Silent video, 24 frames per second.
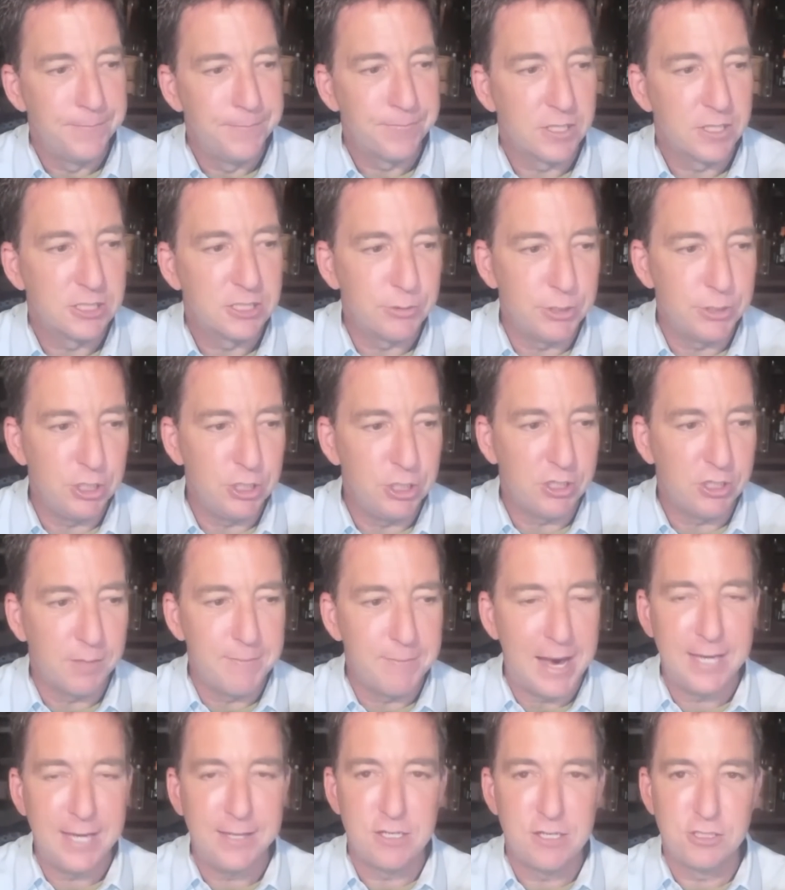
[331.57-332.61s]
So when you
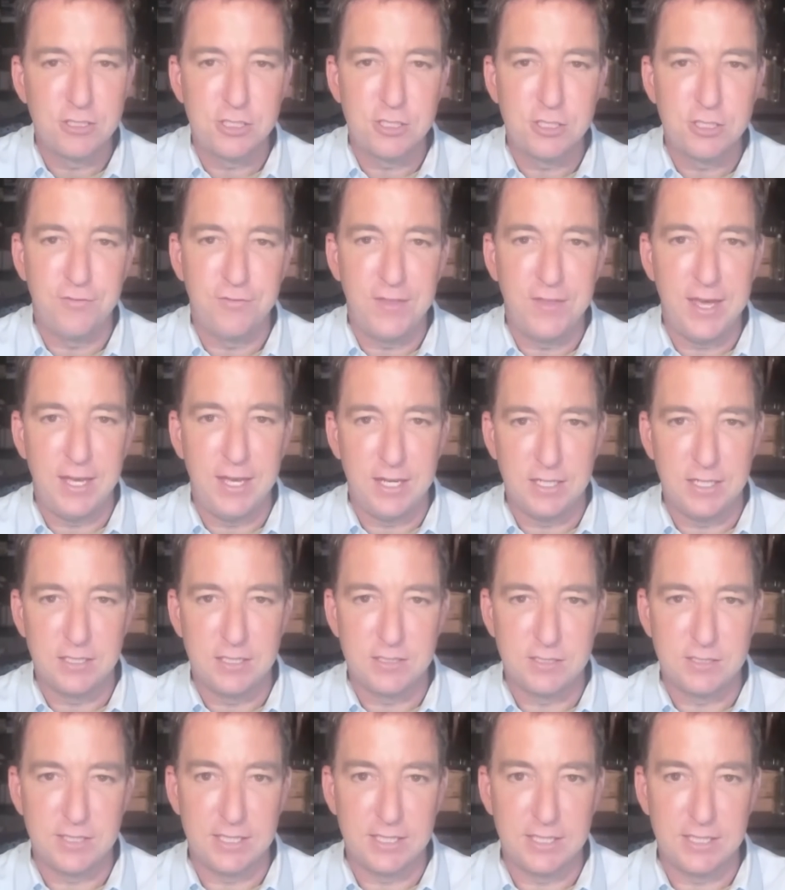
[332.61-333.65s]
combine those two
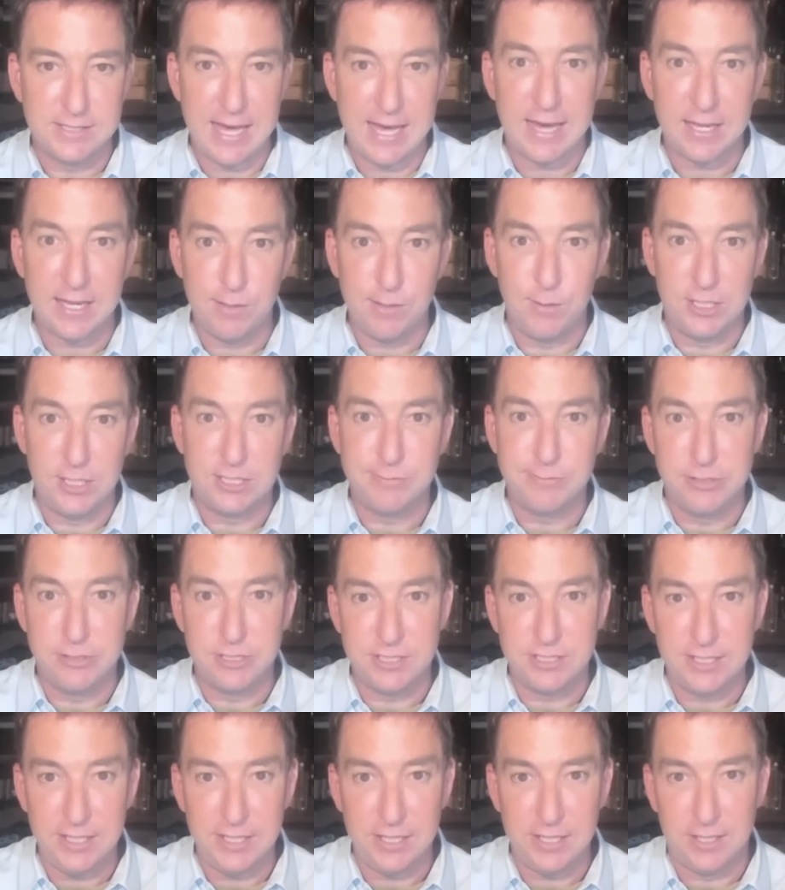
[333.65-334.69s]
things, exactly what is most
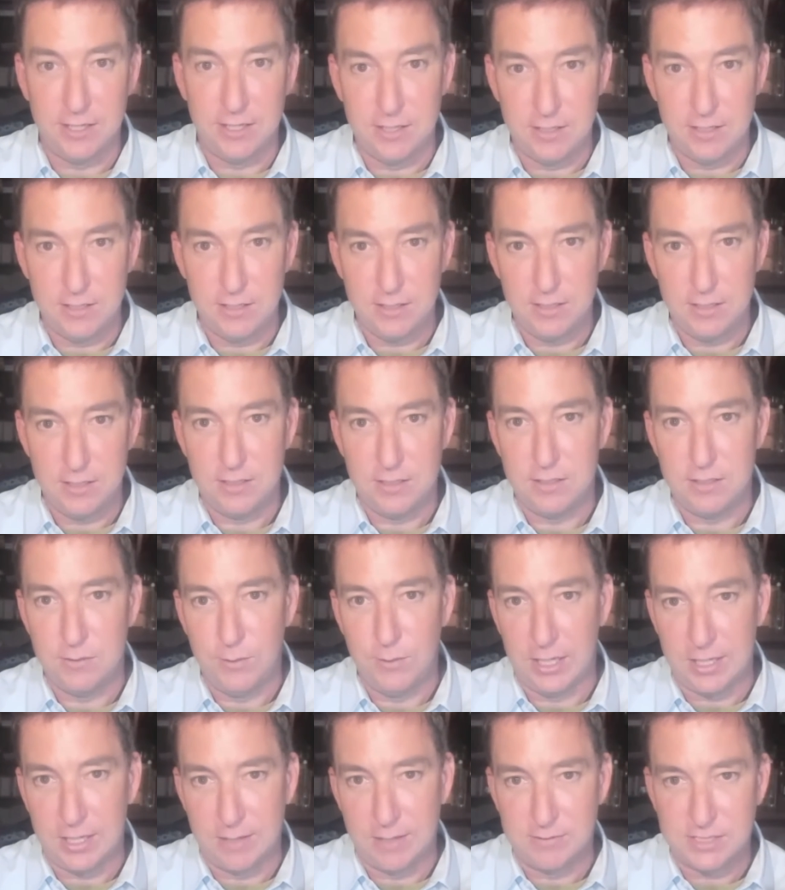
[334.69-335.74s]
needed when it
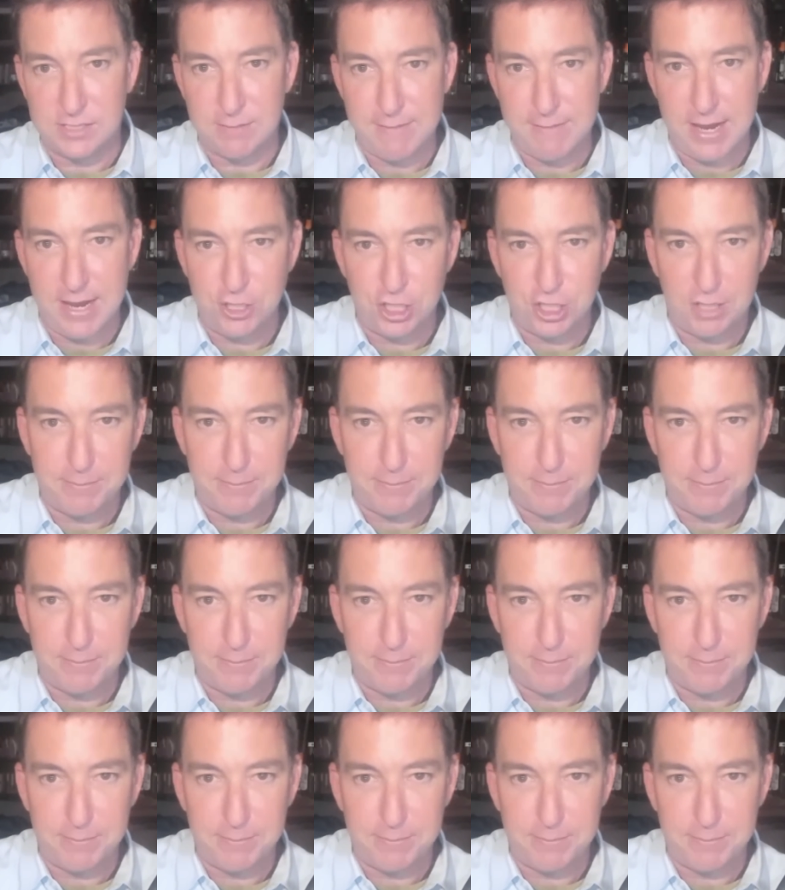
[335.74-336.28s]
comes to managing a